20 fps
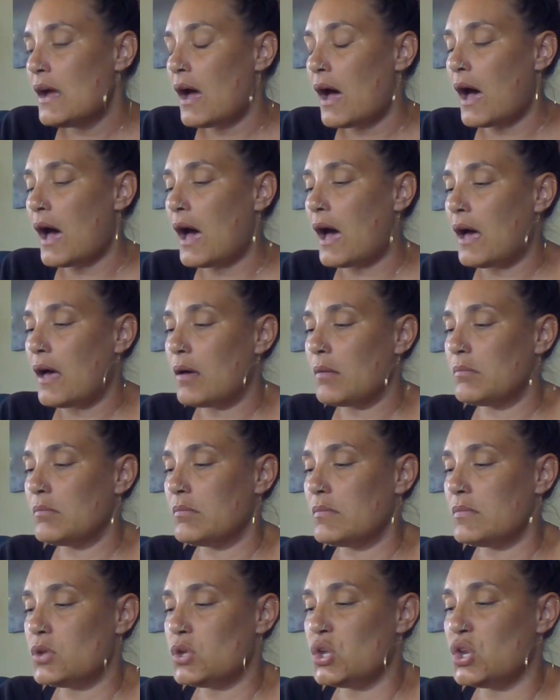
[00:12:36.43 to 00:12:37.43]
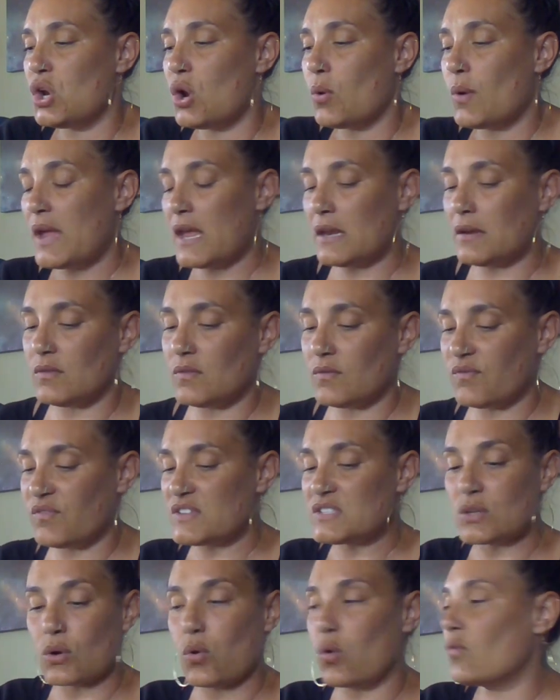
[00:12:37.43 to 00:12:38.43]
um, you know, in
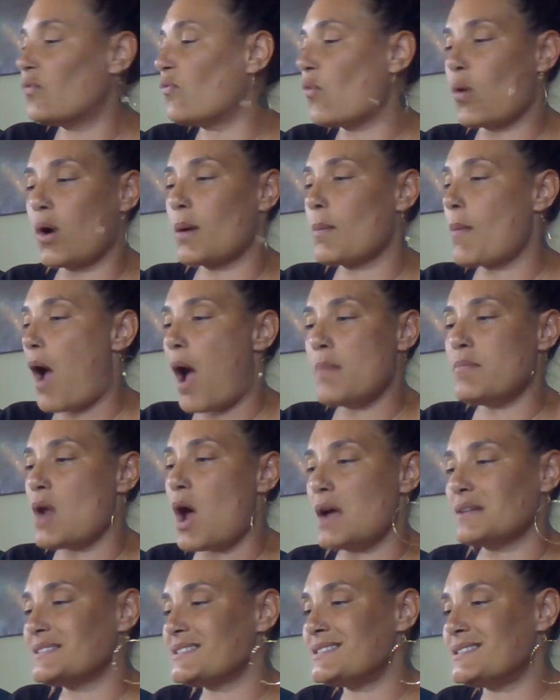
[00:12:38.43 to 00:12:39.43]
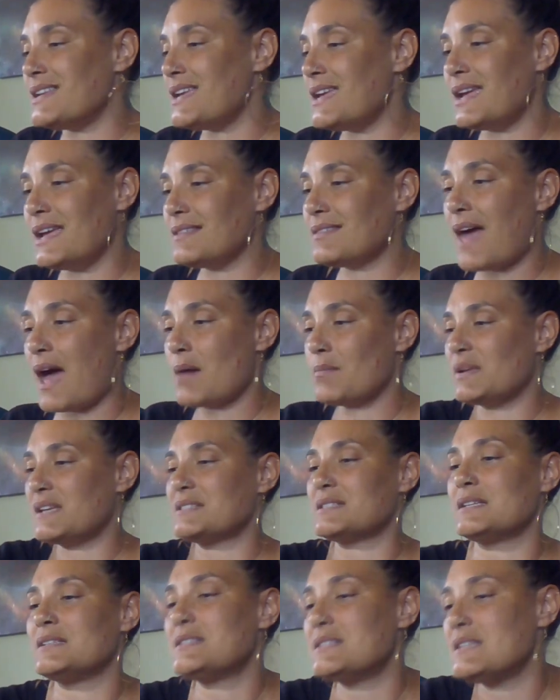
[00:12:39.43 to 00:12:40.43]
physical form. I'm not seeing that
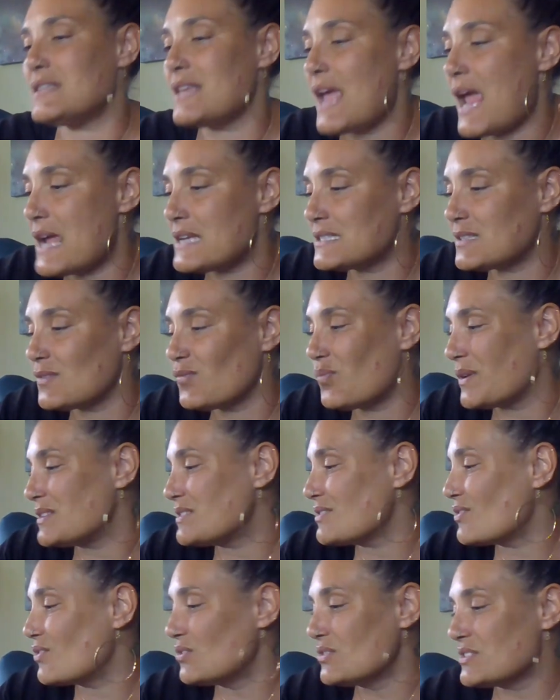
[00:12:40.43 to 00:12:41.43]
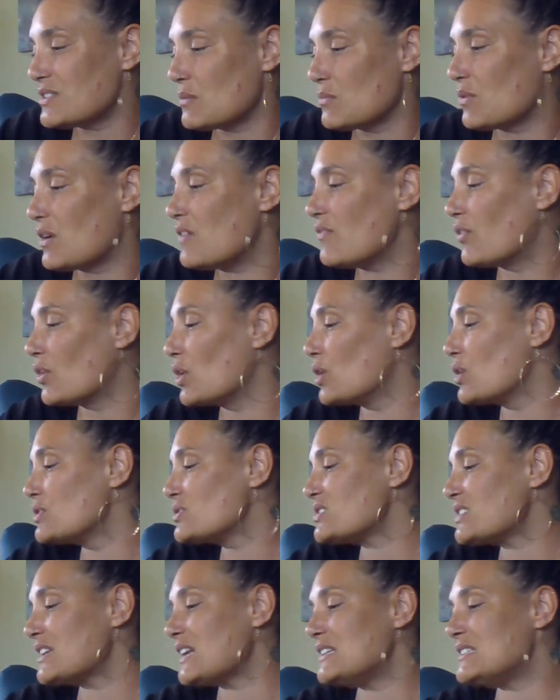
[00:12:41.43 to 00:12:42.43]
because I see the Ace of Pentacles in
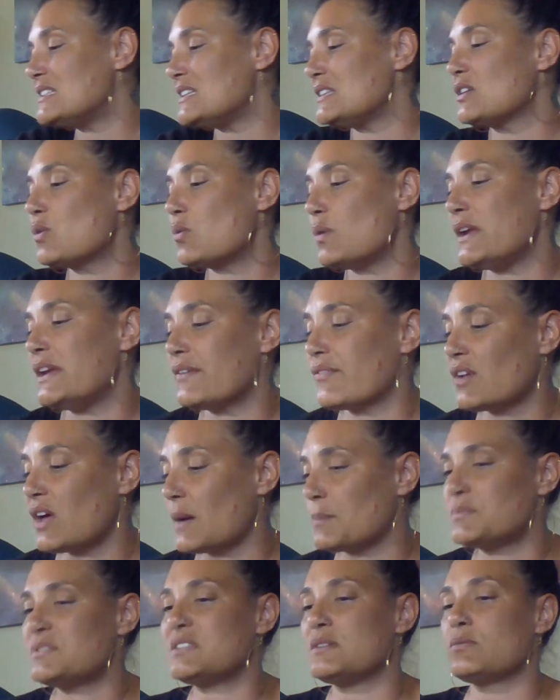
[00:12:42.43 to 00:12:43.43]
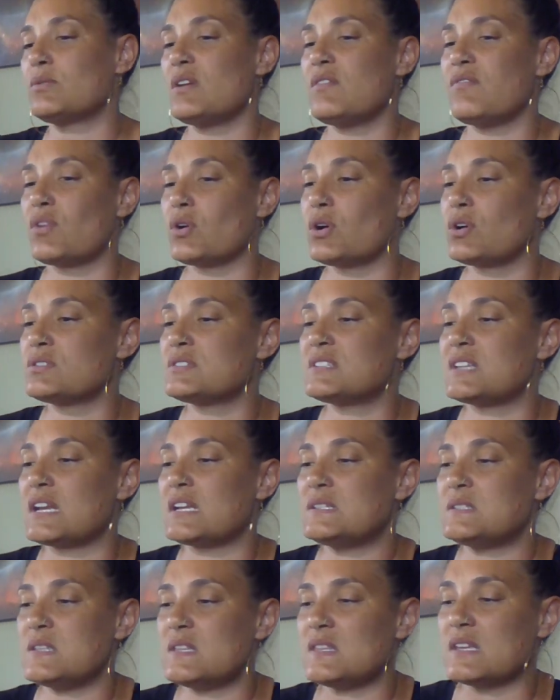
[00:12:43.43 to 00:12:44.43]
reverse and I see the Queen of Cups in reverse and
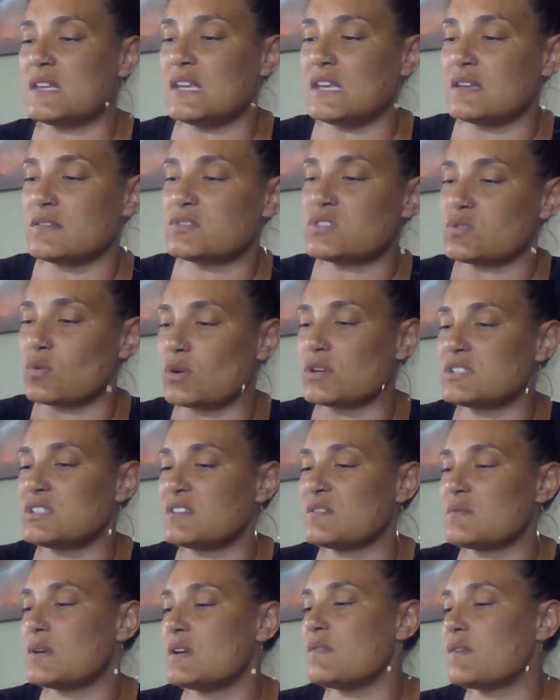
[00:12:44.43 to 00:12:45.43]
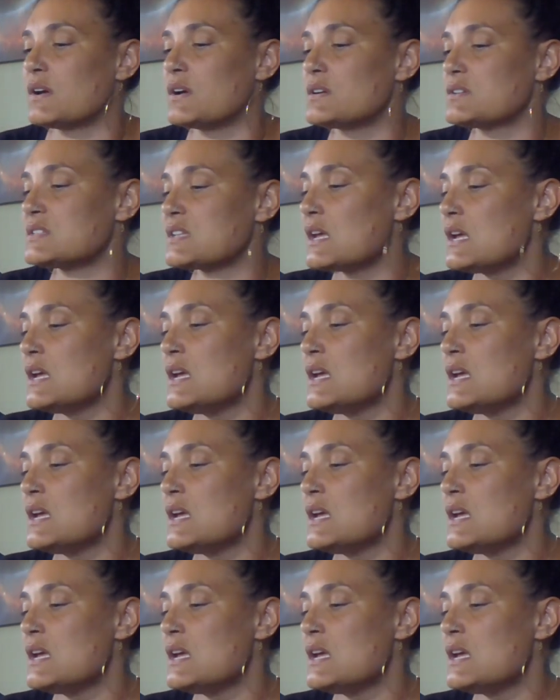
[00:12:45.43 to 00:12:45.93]
I see the King of Swords in reverse.